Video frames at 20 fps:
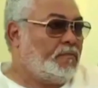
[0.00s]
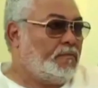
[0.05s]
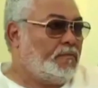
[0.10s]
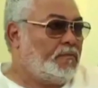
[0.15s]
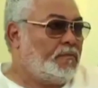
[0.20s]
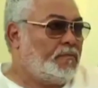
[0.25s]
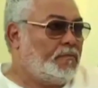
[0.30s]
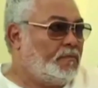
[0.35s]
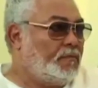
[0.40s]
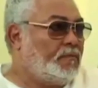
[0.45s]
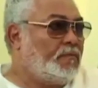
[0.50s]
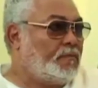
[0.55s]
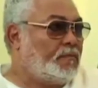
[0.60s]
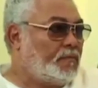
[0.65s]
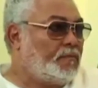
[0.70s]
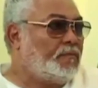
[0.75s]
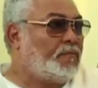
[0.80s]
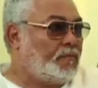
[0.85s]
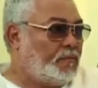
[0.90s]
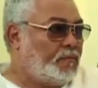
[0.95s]
or how
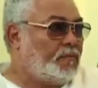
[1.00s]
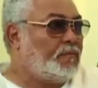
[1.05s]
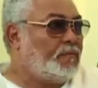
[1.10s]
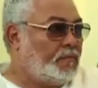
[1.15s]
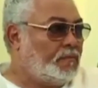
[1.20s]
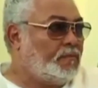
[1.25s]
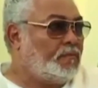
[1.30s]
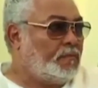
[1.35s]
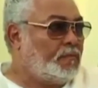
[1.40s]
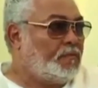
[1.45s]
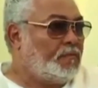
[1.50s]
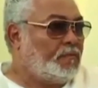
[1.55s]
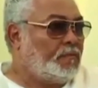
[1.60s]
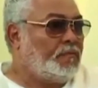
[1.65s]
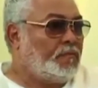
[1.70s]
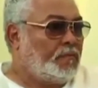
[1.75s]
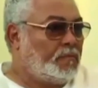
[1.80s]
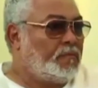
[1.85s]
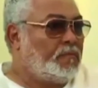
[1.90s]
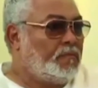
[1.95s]
military training
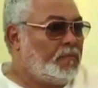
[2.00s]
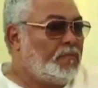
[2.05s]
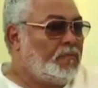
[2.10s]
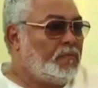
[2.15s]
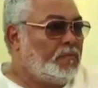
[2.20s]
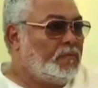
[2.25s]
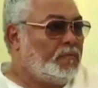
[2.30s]
progresses.